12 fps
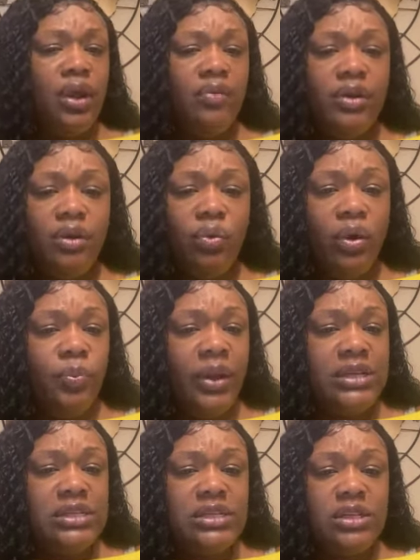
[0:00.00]
Whenever the
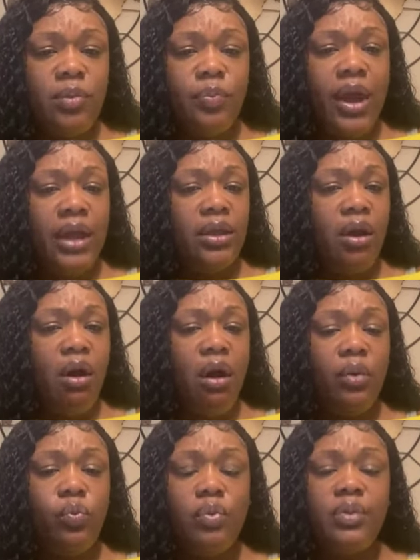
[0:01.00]
Lord places it upon your
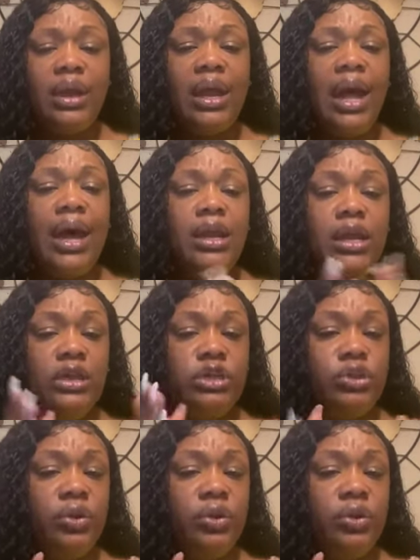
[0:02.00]
heart, woman of God,